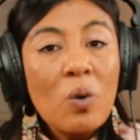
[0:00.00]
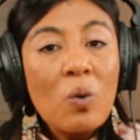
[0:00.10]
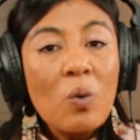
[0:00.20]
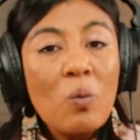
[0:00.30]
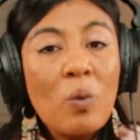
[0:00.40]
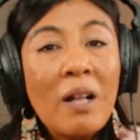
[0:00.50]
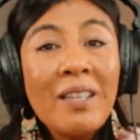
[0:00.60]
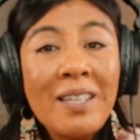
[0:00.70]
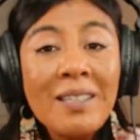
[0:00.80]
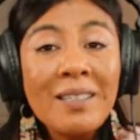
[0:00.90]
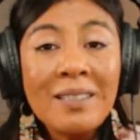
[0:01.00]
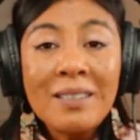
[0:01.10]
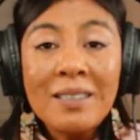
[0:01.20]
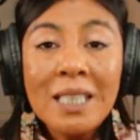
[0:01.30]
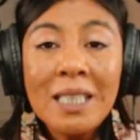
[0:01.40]
While hidden,
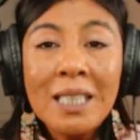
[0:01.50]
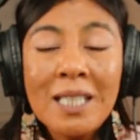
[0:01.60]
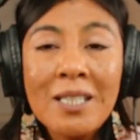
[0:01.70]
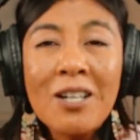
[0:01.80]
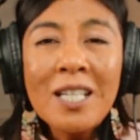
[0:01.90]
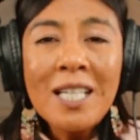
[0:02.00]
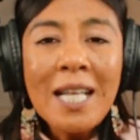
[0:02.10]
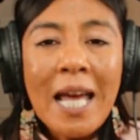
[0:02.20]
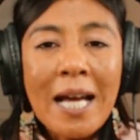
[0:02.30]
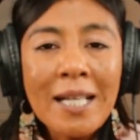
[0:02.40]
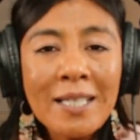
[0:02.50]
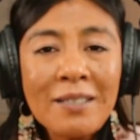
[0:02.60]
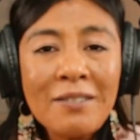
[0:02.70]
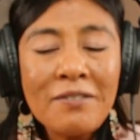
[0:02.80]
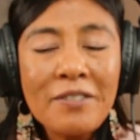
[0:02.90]
it's not
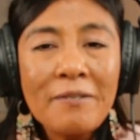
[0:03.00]
inactive.